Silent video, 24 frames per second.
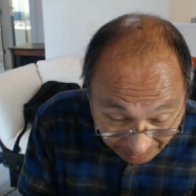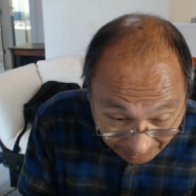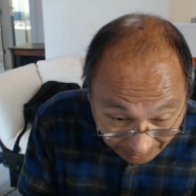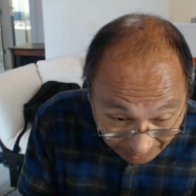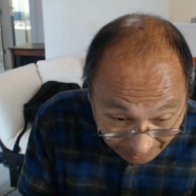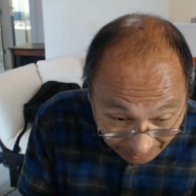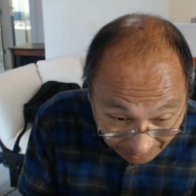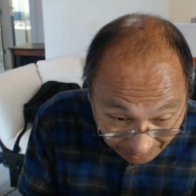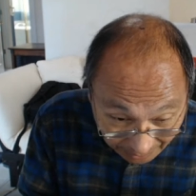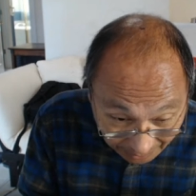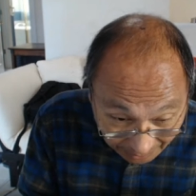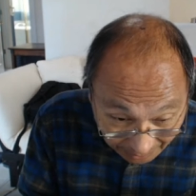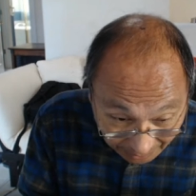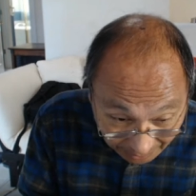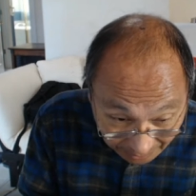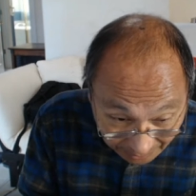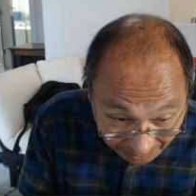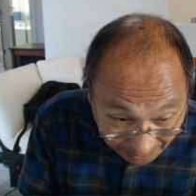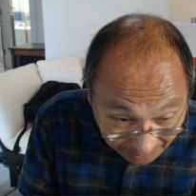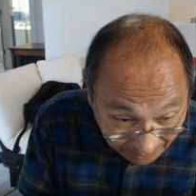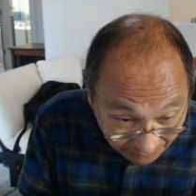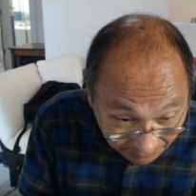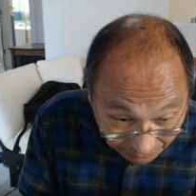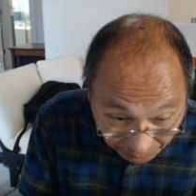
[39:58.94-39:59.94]
uh,
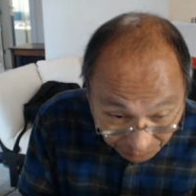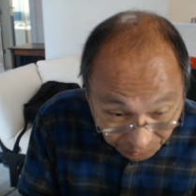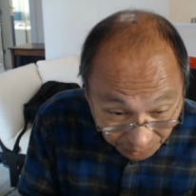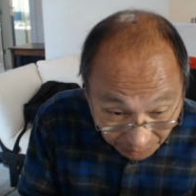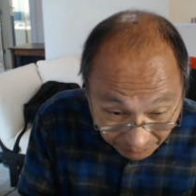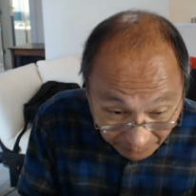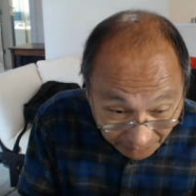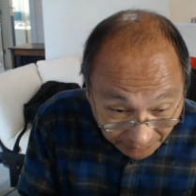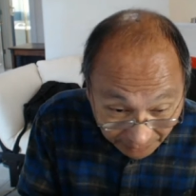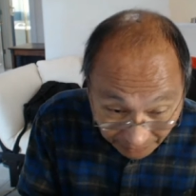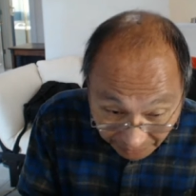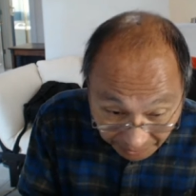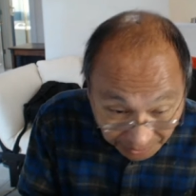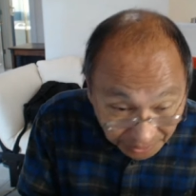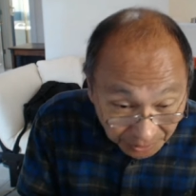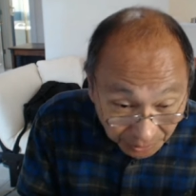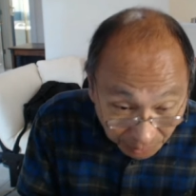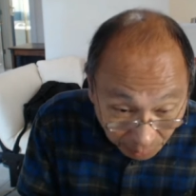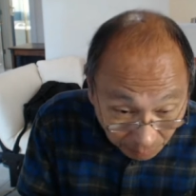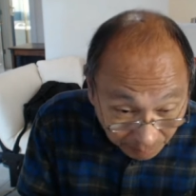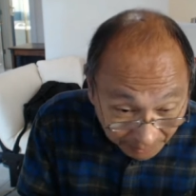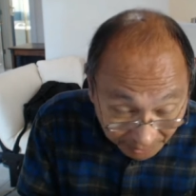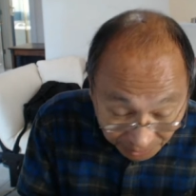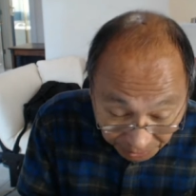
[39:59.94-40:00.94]
first of all, there is
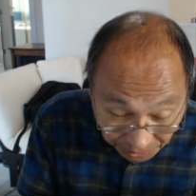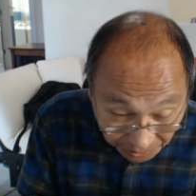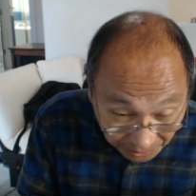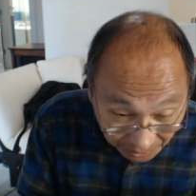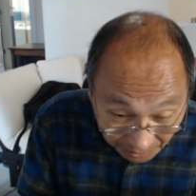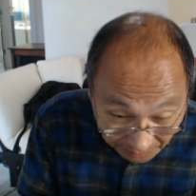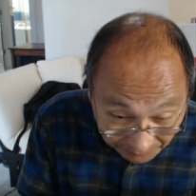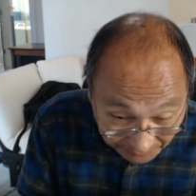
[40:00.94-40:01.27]
no measure of